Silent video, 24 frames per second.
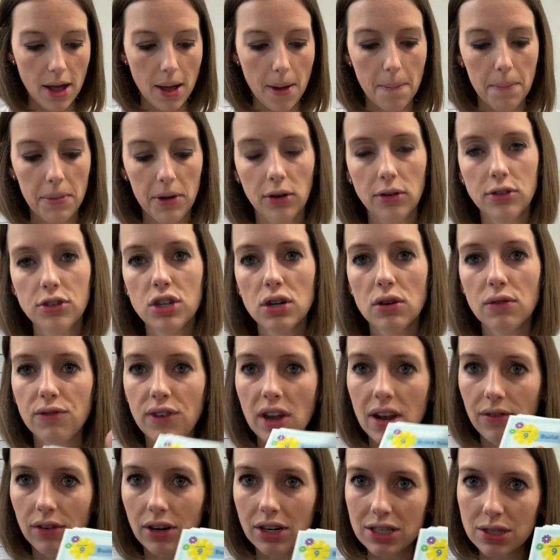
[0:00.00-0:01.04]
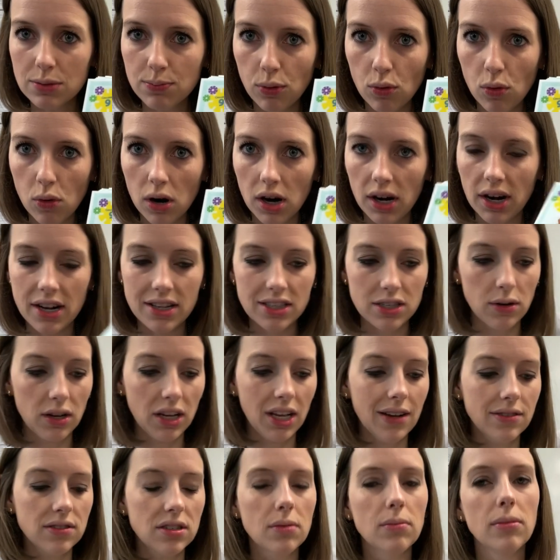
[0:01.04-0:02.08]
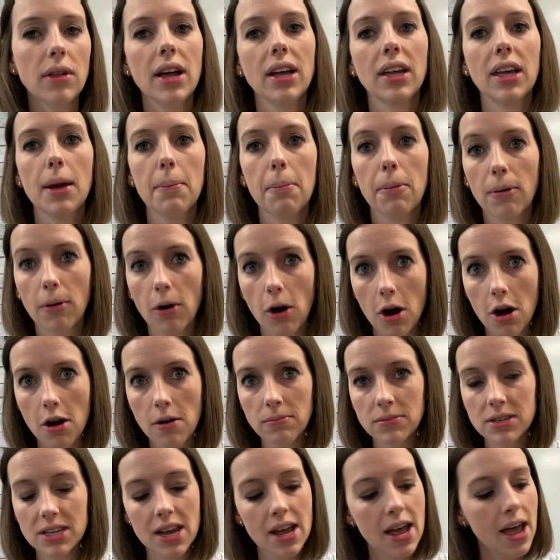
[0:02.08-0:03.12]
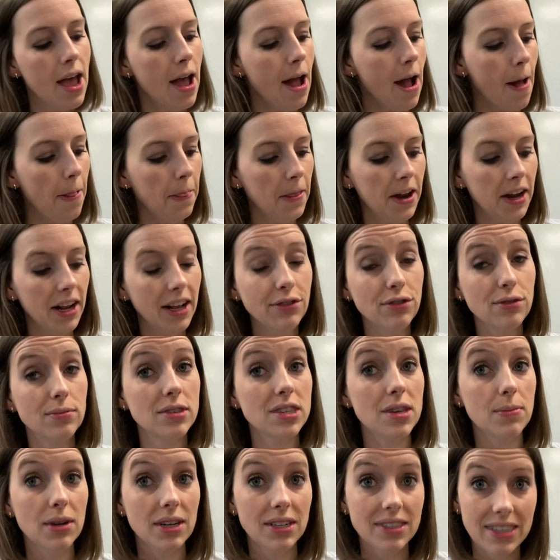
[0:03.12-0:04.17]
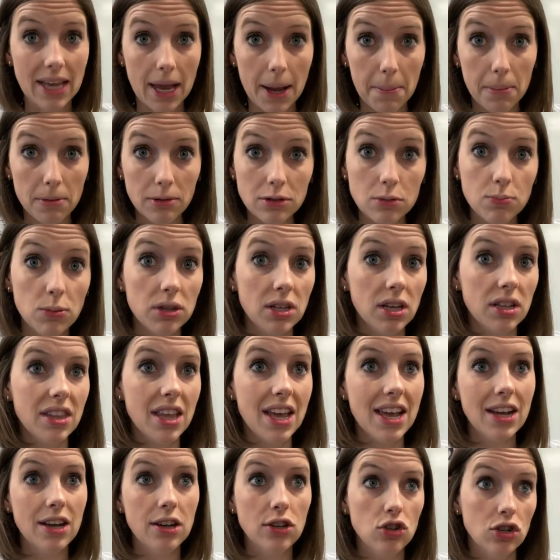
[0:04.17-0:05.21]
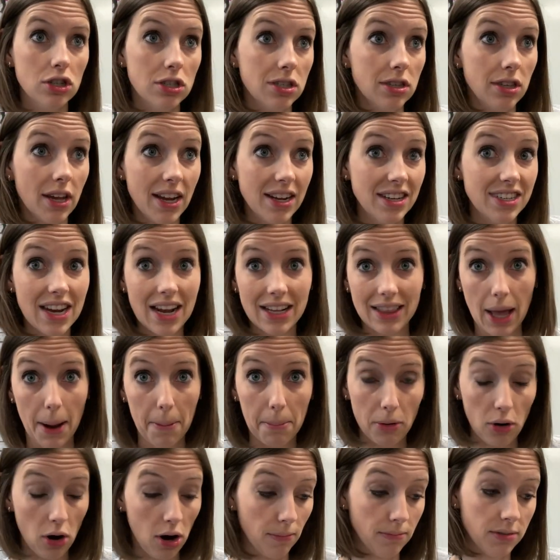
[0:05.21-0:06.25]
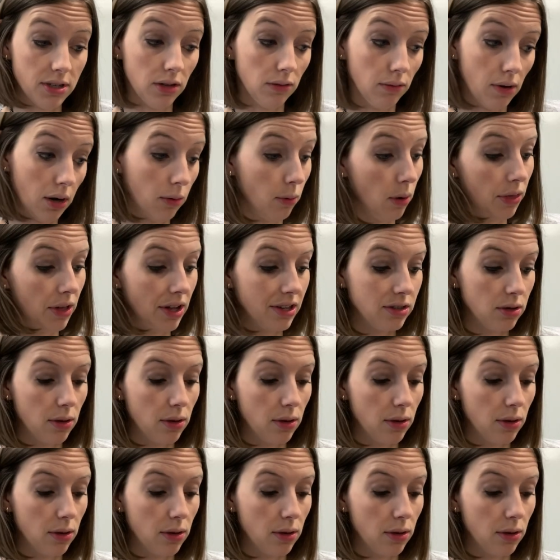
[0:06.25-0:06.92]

Build your favorite sport. And so it gives them like a prompt and then it gives them some examples, but then they could just like take that prompt and run with it.